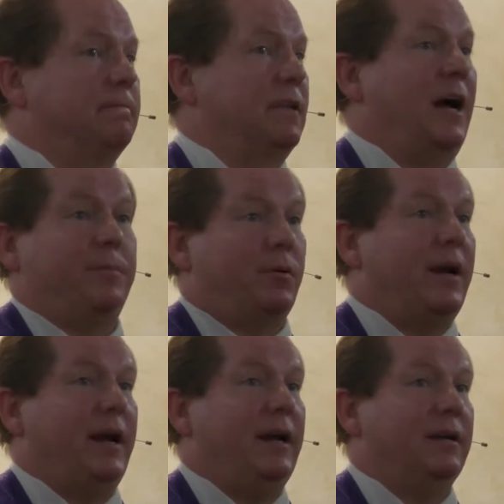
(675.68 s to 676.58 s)
I
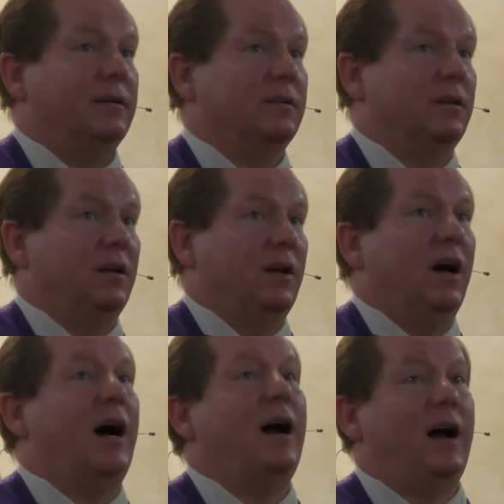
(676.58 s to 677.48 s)
pray.
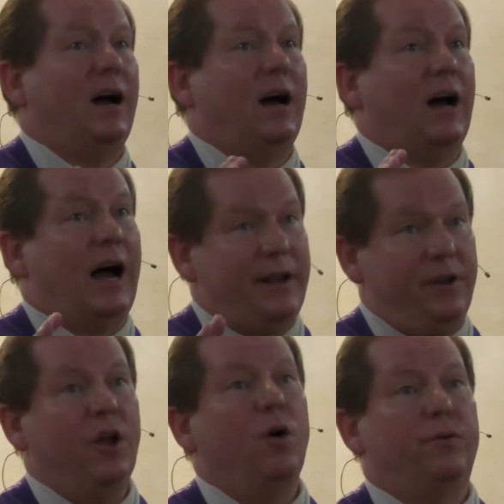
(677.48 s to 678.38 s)
I
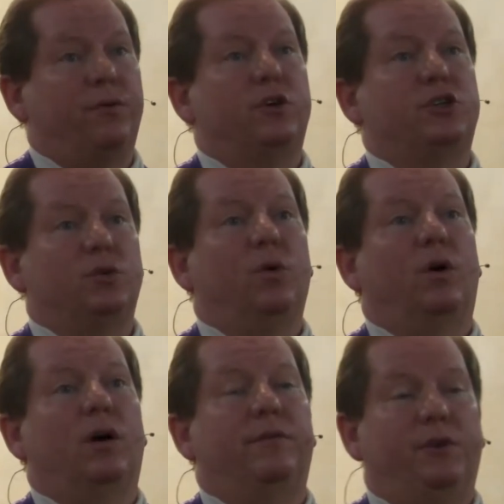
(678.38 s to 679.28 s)
know for
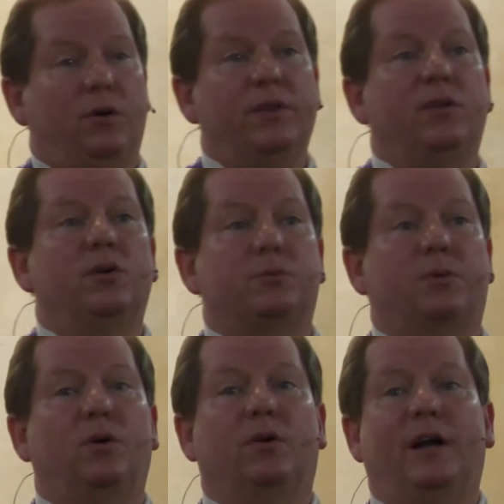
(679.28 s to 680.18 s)
sure if you're in those
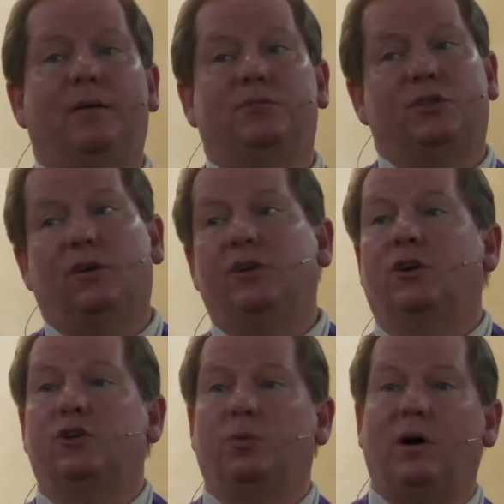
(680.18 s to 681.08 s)
programs,
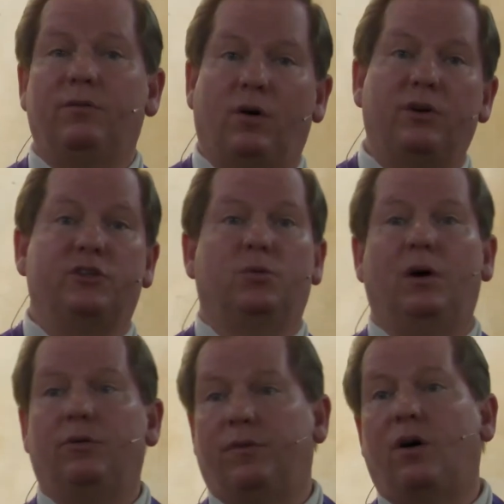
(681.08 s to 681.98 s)
you're 12 on,
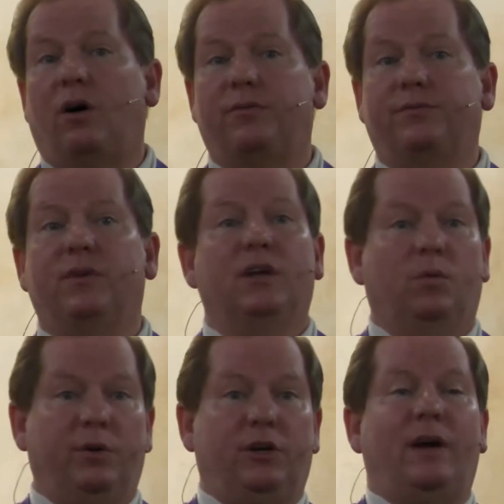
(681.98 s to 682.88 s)
12 off
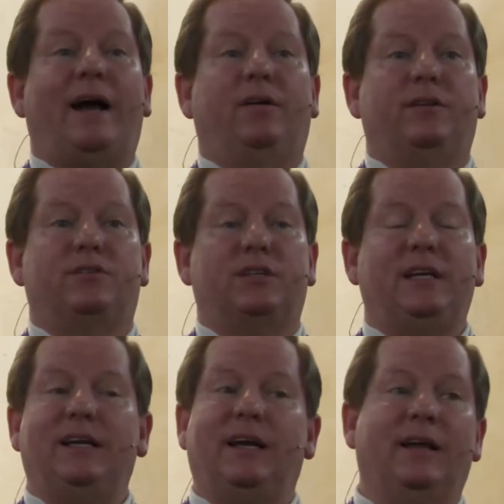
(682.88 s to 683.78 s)
when you're out at
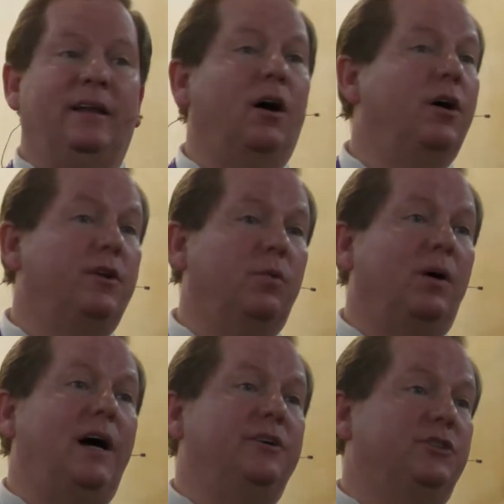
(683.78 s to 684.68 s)
sea, and
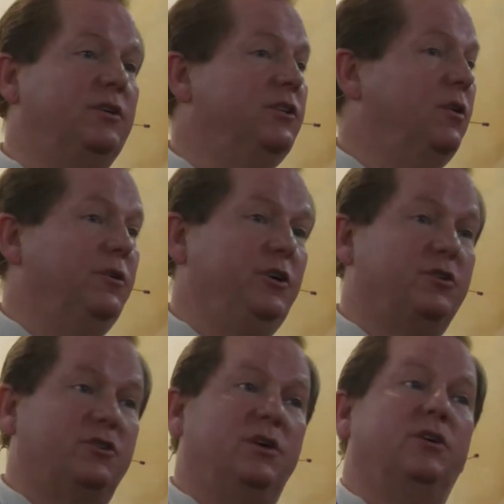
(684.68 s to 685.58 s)
otherwise,
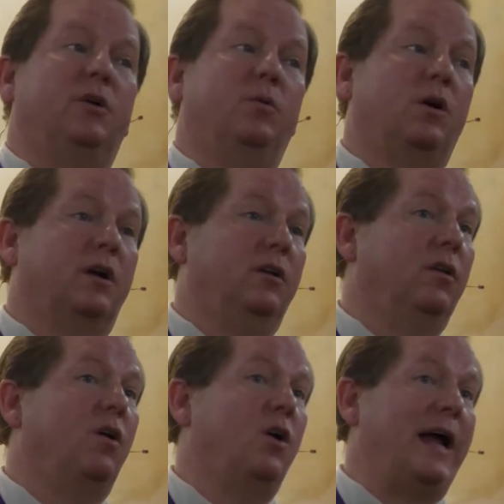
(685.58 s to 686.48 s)
you're working
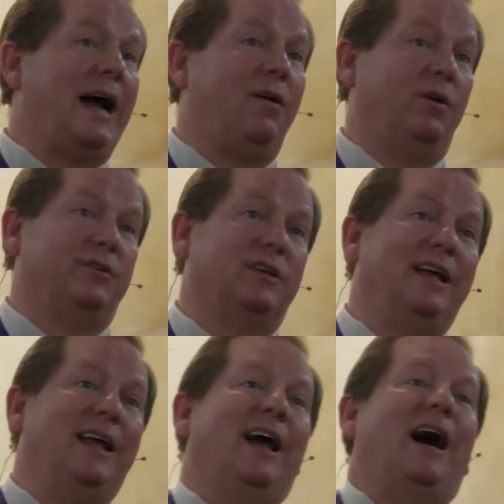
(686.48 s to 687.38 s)
long hours.
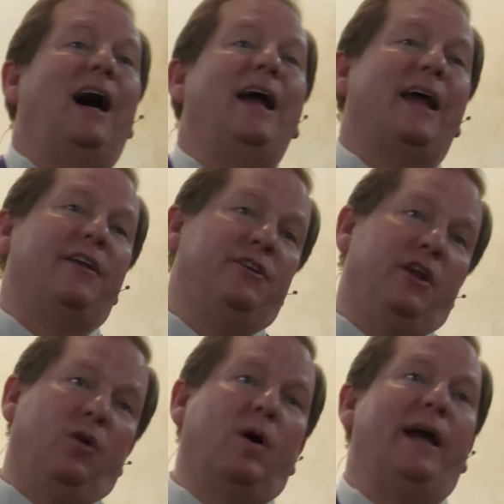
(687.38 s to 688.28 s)
I had
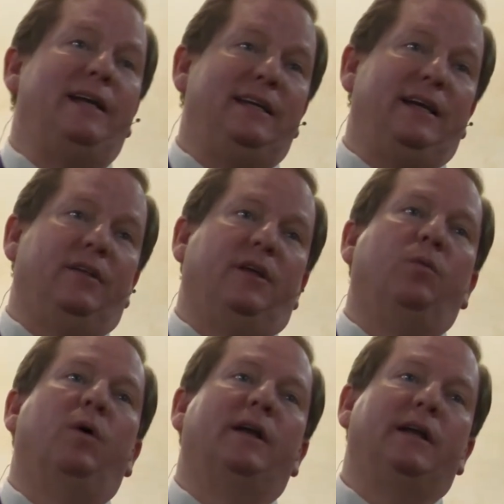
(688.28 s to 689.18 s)
no idea that
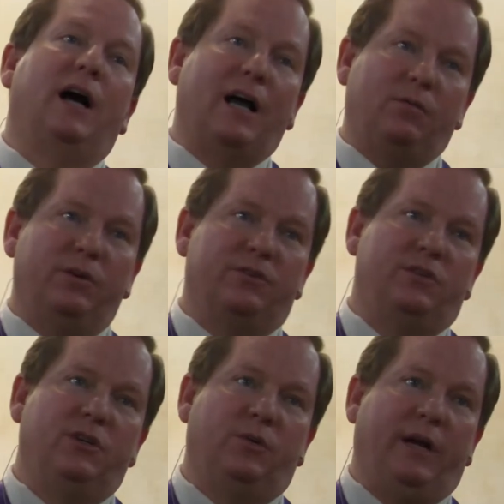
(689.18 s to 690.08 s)
what God was
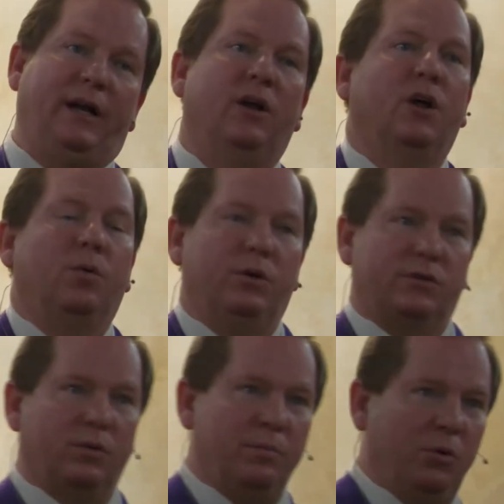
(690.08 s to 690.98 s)
doing
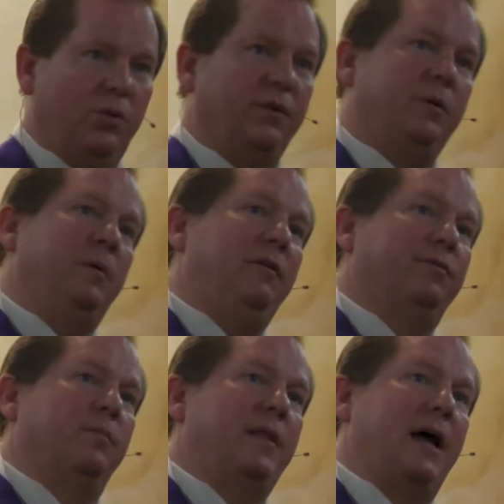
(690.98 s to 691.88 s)
was removing me
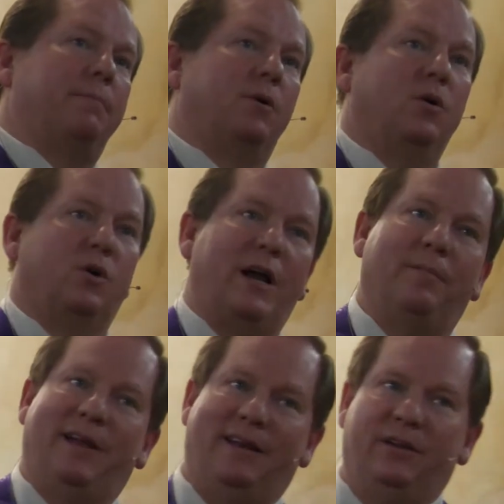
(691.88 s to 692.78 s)
from that
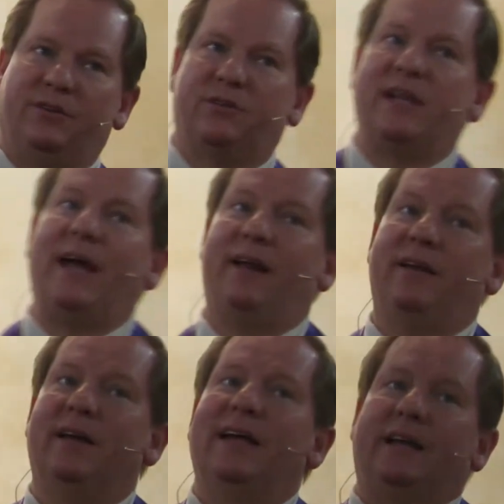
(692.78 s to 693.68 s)
program and
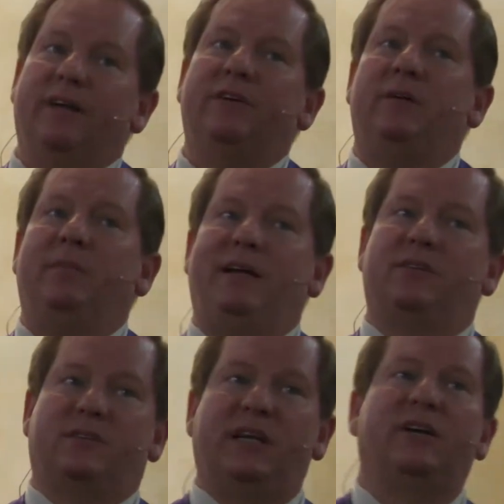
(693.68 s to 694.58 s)
instead giving me
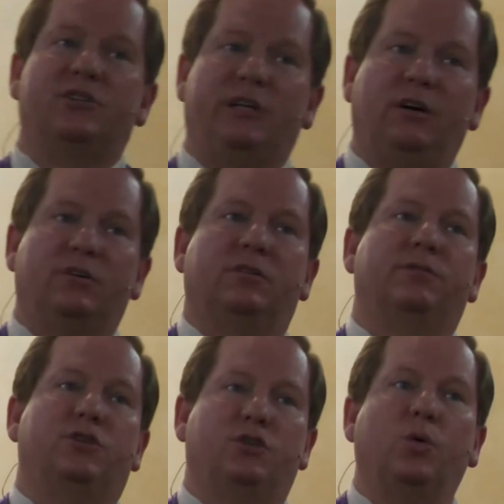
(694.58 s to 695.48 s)
6 years of
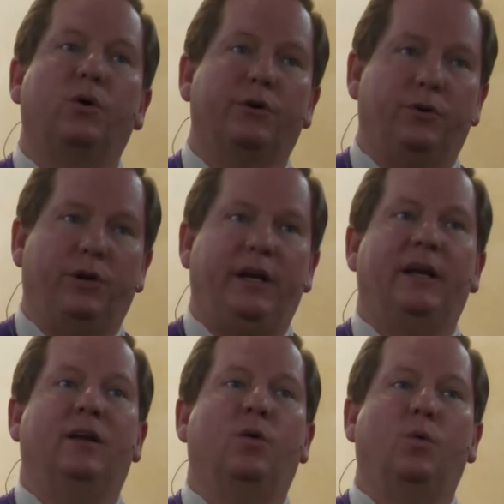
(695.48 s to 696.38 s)
shore duty
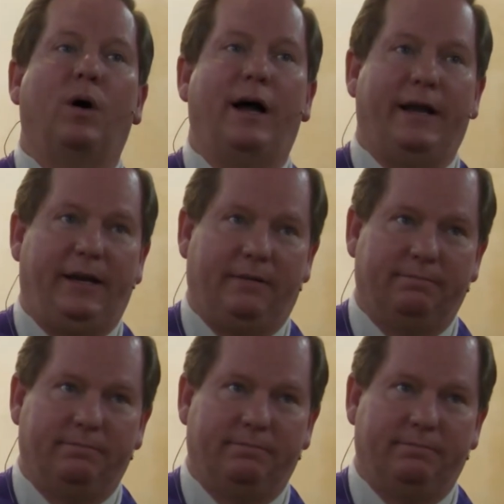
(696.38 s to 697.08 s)
in Hawaii.